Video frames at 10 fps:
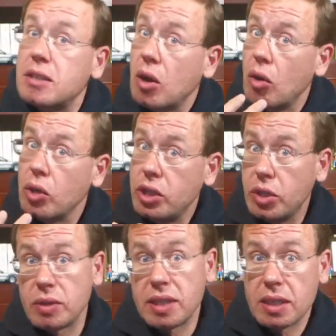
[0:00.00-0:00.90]
So
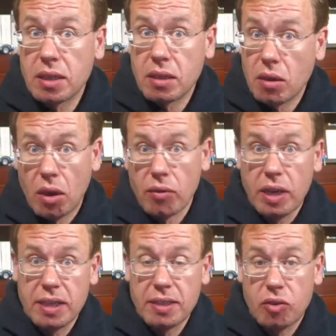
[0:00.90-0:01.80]
using
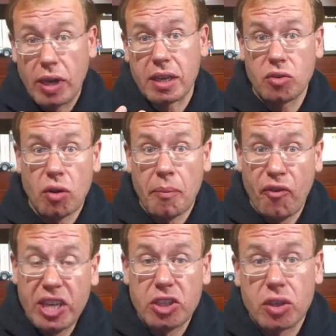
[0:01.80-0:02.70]
CONRAD's drag and drop
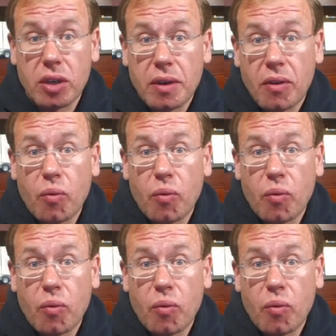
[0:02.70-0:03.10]
feature,